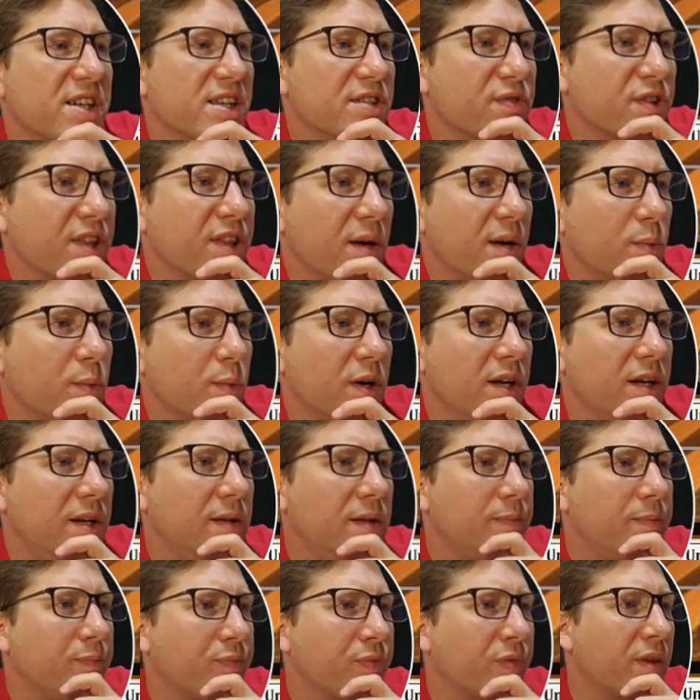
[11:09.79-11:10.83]
for that one.
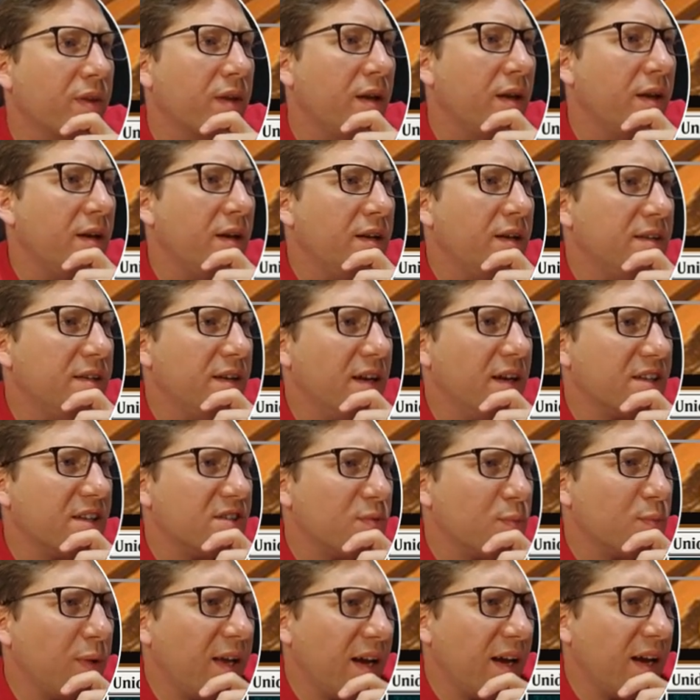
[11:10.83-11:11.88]
Next,
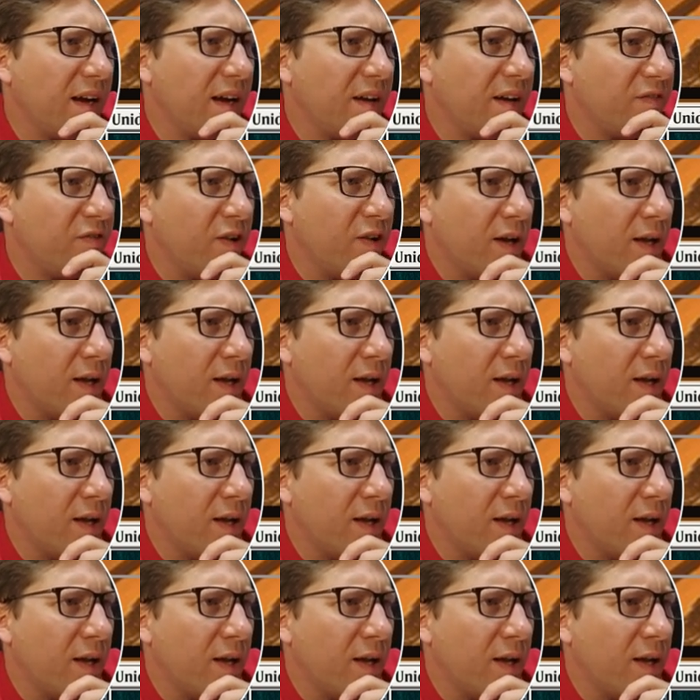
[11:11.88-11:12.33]
we have